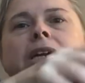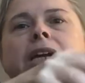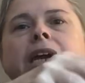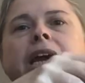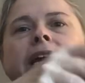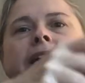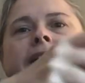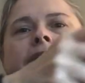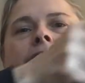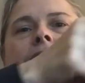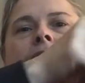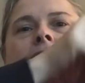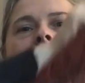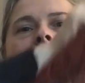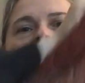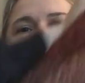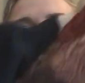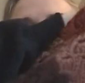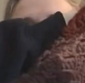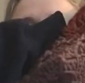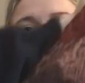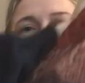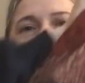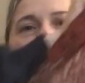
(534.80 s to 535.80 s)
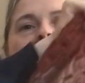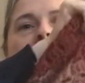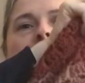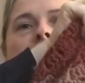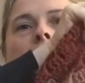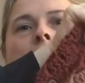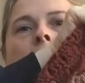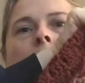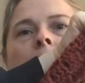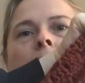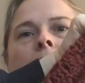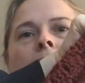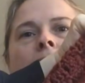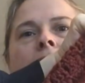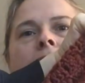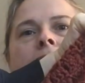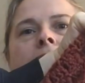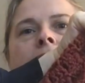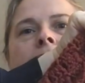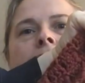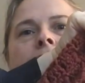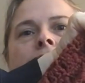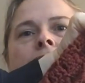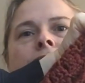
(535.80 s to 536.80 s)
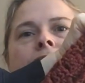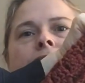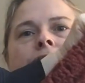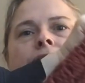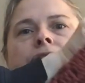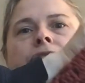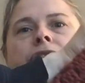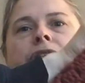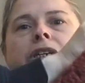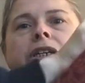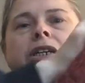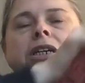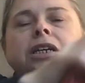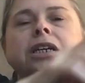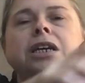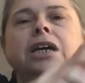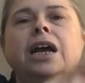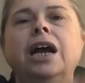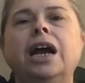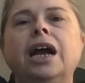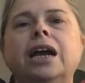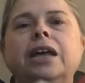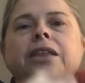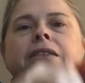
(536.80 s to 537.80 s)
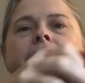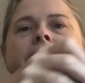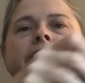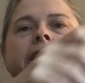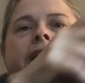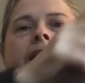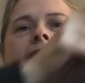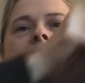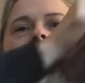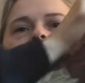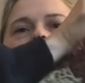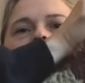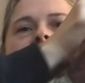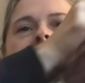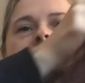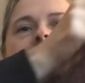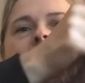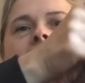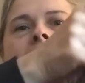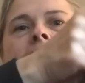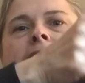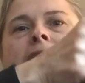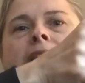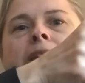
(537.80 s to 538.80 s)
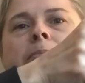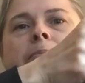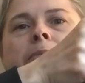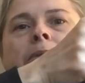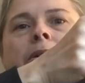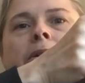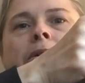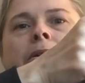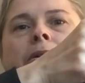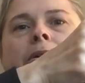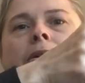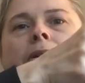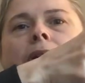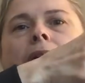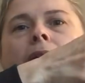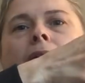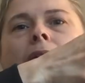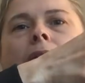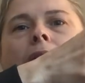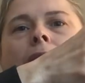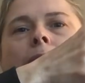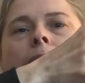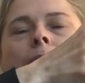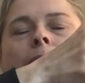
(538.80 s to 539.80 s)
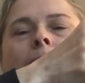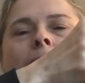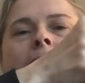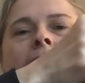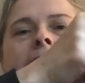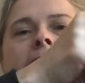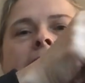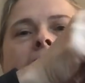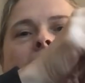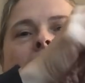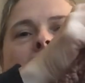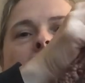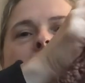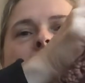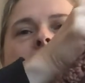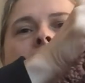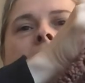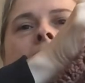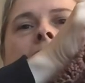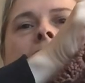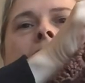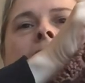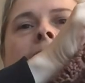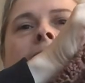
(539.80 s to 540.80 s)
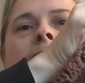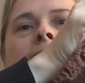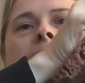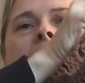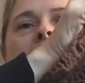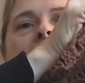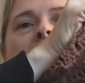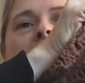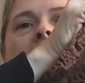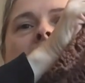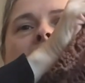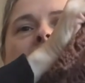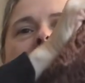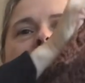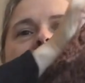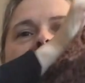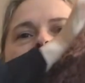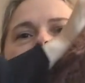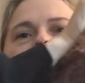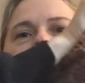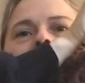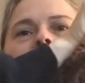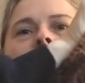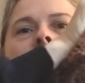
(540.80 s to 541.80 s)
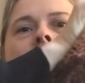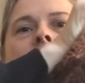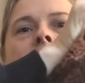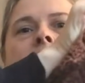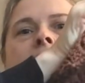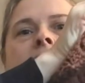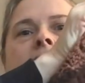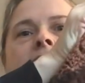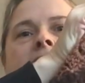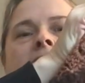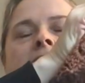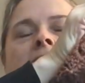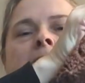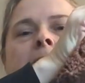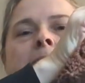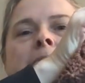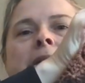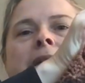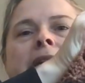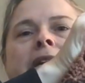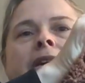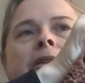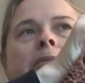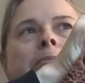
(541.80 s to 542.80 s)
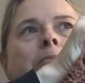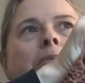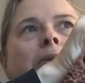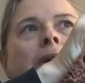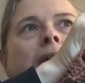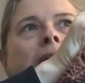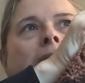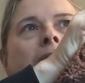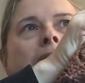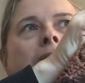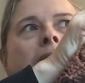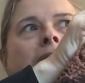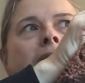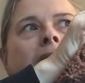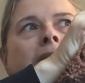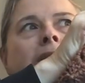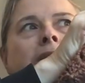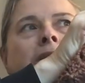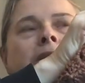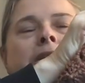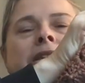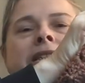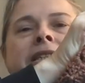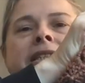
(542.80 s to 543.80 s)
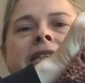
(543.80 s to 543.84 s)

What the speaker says: and to this beautiful orange, and then to this deeper red color, and then of course a medium brown color as